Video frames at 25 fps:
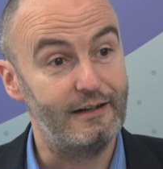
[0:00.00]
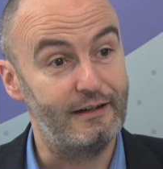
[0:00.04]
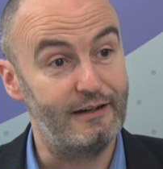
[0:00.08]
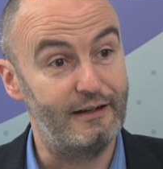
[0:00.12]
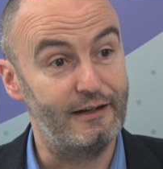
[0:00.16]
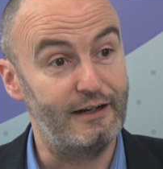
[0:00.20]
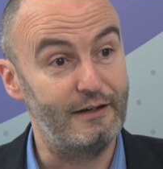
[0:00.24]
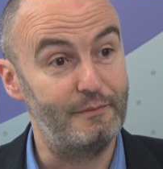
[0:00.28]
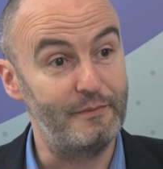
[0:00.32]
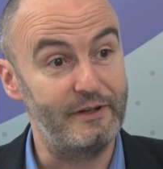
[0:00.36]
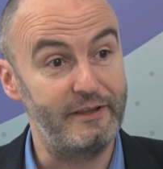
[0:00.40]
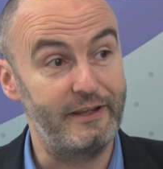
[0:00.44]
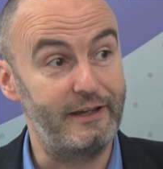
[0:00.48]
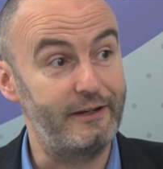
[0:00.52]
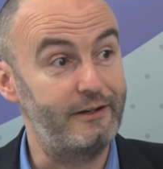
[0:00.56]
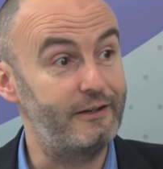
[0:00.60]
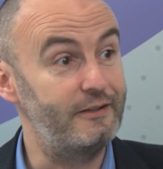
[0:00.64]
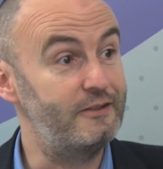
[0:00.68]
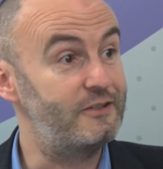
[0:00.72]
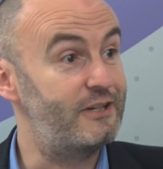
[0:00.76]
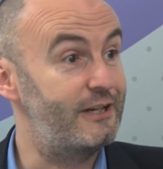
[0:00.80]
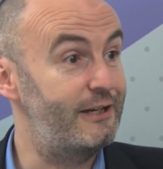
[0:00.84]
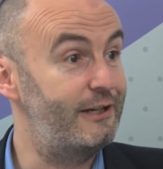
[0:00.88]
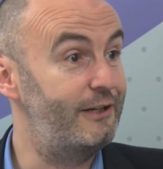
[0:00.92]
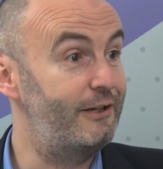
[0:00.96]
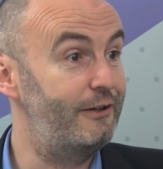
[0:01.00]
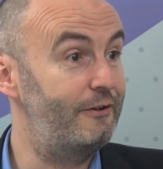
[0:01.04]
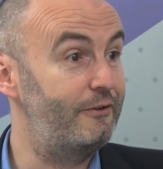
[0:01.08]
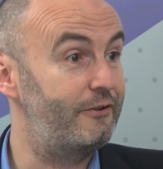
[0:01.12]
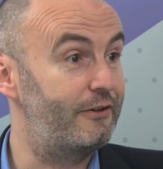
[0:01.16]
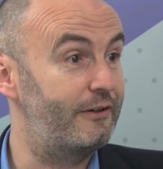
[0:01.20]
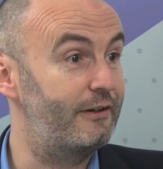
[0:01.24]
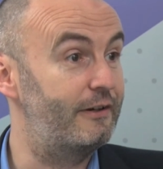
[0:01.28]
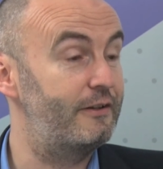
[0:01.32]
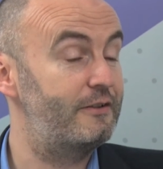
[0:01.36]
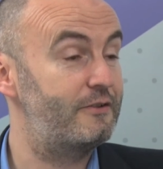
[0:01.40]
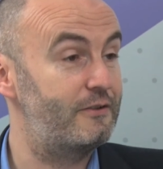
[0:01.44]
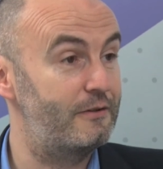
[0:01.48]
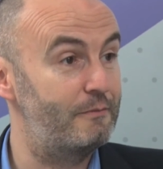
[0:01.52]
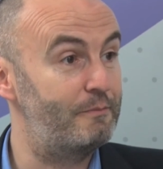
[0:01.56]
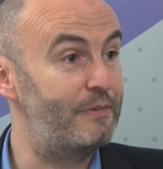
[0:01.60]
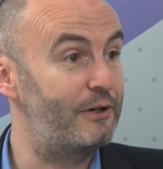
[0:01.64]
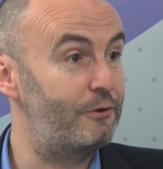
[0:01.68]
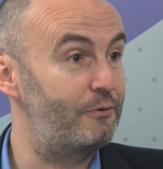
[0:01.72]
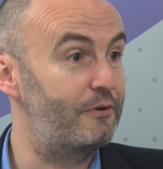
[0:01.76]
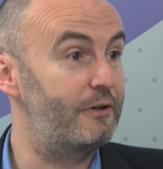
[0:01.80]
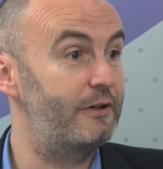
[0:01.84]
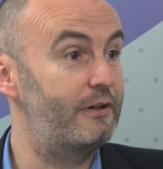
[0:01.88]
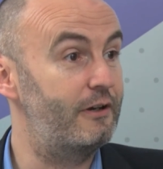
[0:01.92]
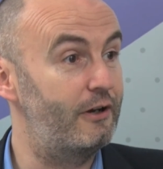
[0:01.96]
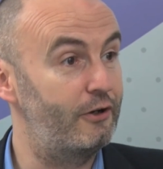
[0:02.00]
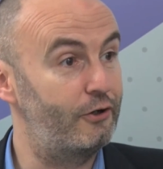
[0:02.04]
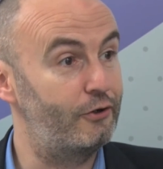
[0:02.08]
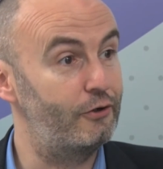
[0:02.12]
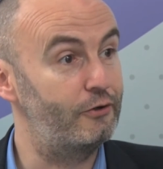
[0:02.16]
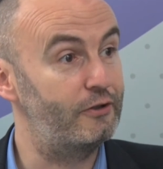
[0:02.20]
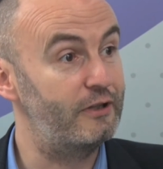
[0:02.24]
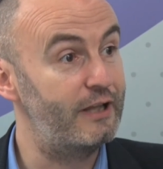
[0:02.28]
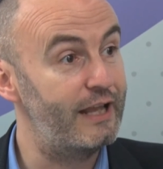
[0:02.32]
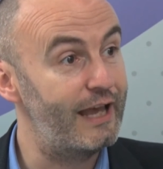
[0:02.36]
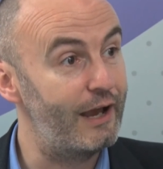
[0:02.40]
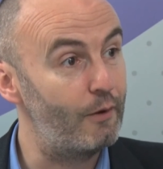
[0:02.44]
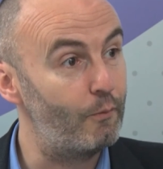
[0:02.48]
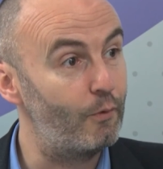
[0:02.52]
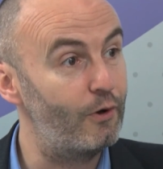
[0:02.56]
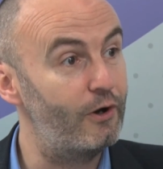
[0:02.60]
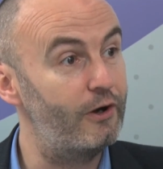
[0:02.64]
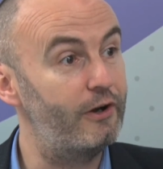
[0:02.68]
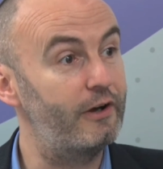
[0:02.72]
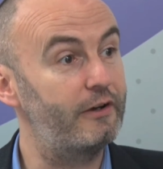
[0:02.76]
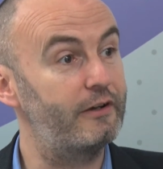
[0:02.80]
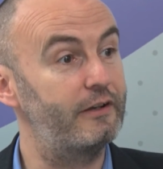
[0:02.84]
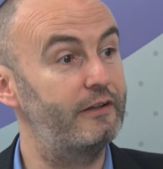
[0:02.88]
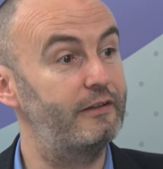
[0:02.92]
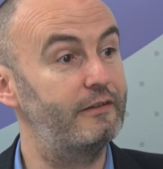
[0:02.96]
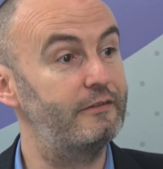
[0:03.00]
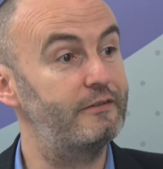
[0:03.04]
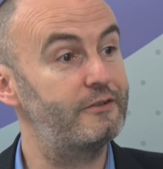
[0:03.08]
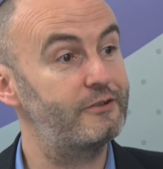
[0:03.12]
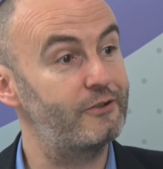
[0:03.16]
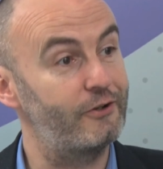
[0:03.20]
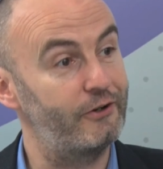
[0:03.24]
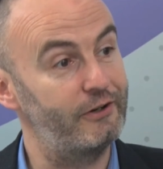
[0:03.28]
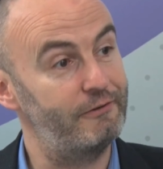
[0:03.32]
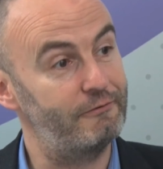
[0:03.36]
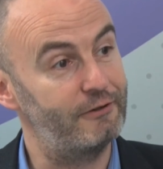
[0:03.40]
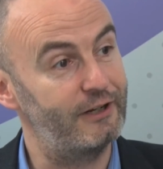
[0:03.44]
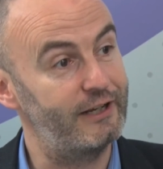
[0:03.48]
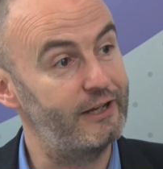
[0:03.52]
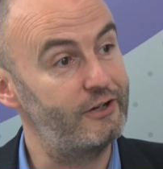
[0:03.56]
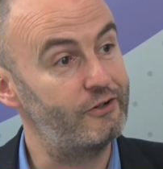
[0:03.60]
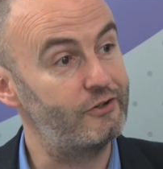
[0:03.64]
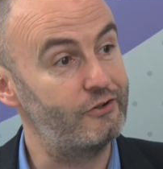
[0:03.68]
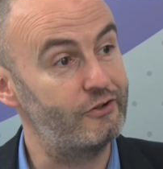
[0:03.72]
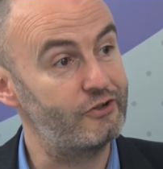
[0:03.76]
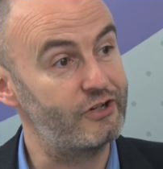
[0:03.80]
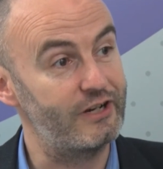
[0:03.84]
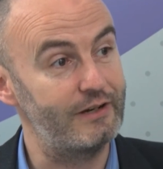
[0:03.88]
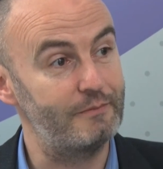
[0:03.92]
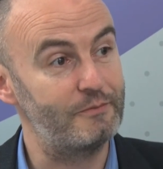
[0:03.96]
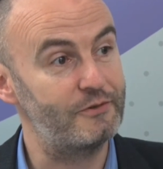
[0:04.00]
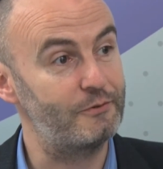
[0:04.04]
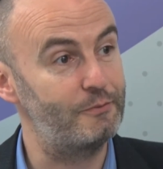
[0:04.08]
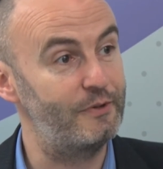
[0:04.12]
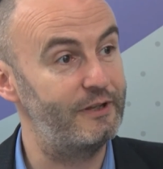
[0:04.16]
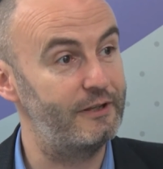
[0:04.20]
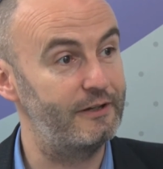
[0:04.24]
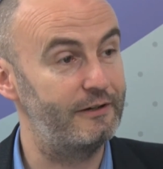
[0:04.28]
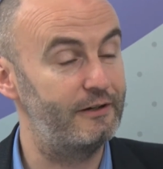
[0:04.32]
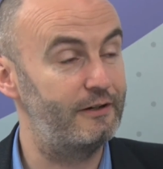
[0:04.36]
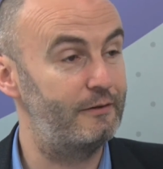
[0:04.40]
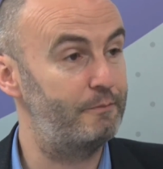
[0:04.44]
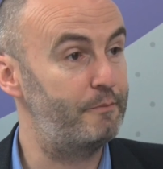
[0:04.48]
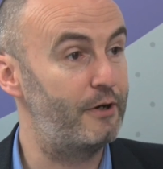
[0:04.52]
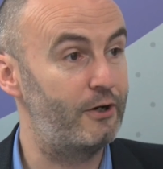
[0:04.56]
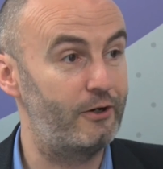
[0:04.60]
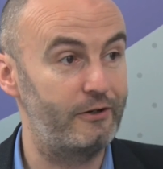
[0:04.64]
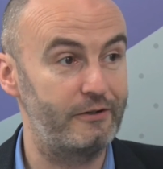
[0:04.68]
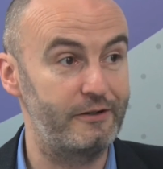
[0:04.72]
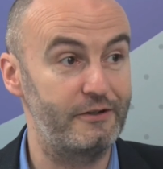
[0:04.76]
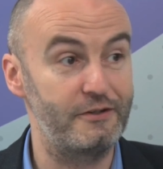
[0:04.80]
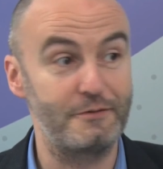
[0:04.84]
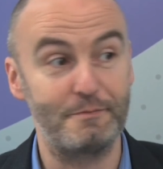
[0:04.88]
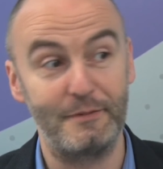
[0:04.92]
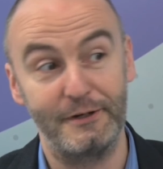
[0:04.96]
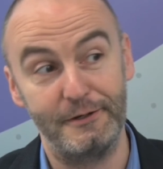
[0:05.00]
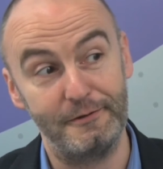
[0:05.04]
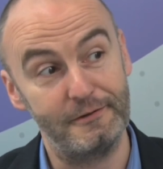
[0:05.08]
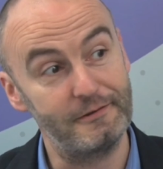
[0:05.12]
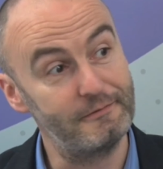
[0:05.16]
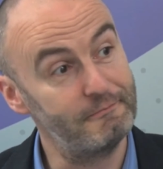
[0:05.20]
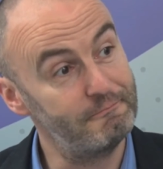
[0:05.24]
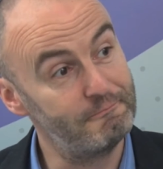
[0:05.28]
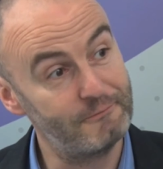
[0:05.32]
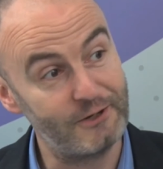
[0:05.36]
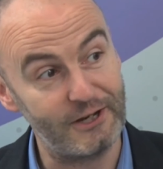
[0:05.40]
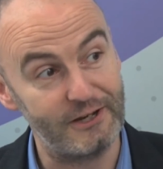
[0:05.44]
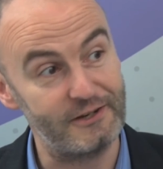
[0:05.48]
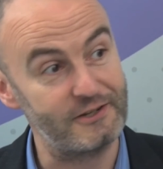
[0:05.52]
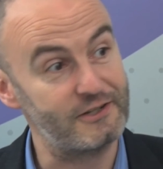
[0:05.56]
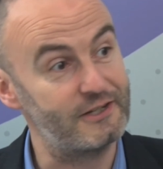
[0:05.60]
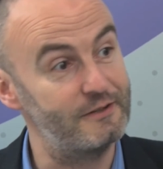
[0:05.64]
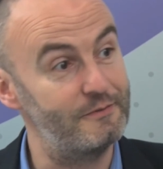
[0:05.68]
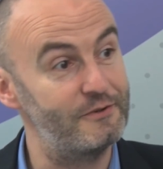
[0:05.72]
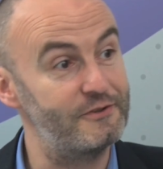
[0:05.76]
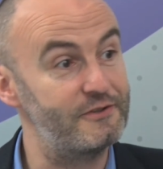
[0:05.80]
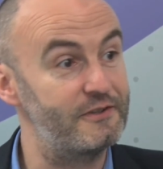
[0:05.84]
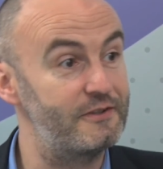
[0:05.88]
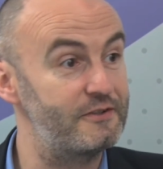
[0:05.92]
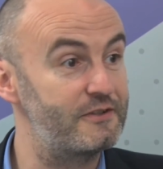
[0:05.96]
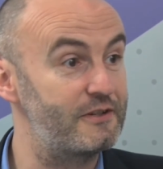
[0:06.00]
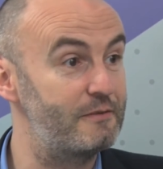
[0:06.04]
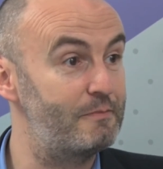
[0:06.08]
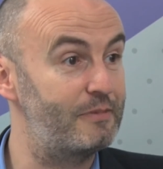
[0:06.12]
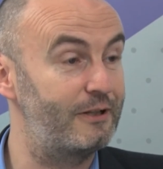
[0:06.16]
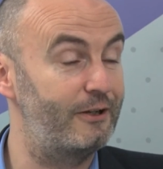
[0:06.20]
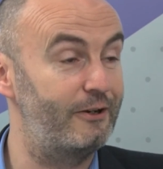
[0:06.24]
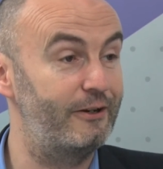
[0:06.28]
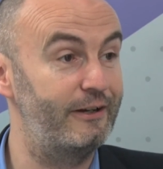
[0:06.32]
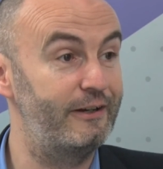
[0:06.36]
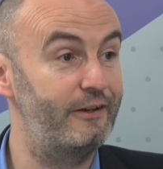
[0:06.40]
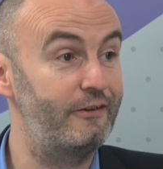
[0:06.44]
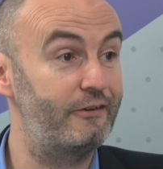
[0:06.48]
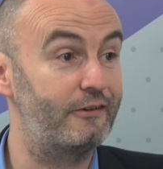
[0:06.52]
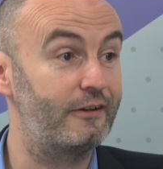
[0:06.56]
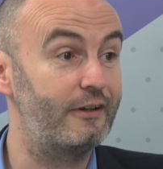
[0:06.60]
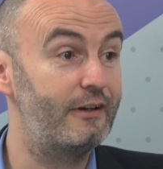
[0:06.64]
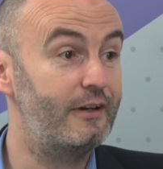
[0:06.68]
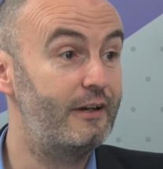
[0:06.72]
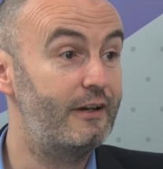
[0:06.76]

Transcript: and then continue to build a good network and tight relationships with our partners, both customers and suppliers.